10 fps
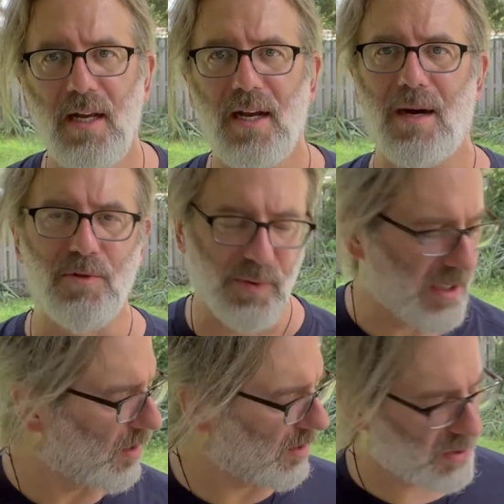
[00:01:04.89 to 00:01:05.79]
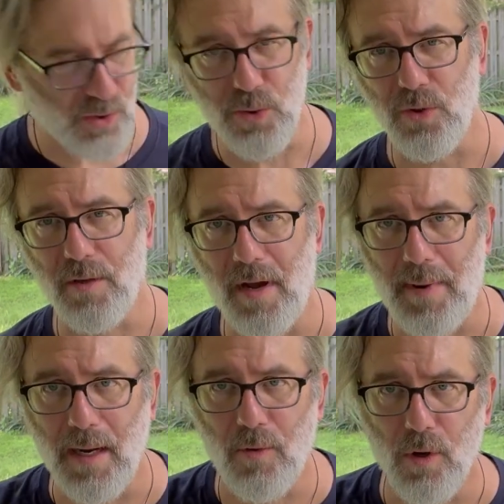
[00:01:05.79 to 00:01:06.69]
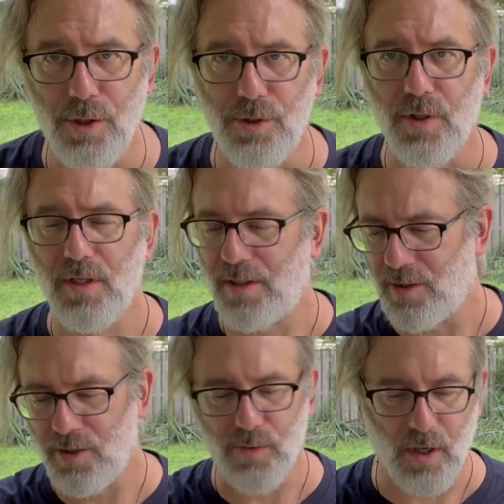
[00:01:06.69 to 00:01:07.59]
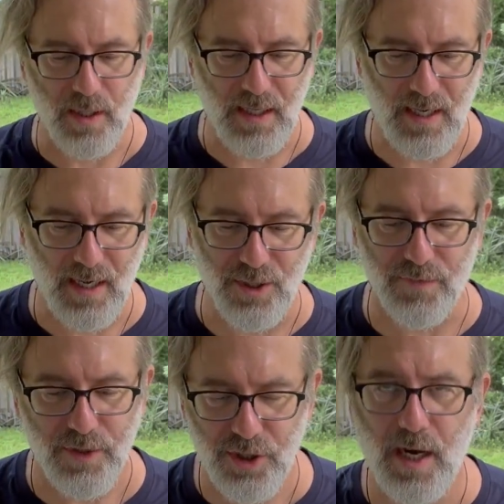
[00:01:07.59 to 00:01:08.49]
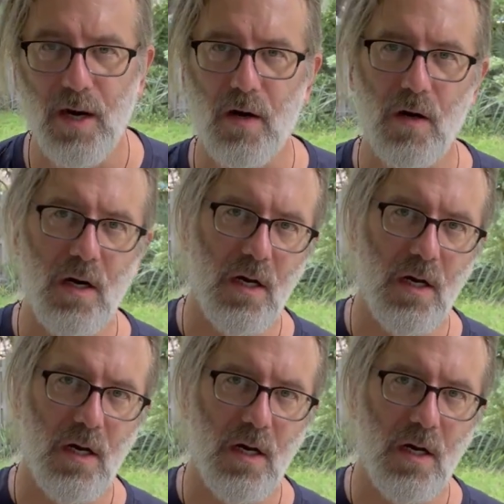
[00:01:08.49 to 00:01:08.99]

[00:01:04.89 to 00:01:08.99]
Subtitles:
I'm doing it on a stool on my back porch. You can do it on the edge of a chair.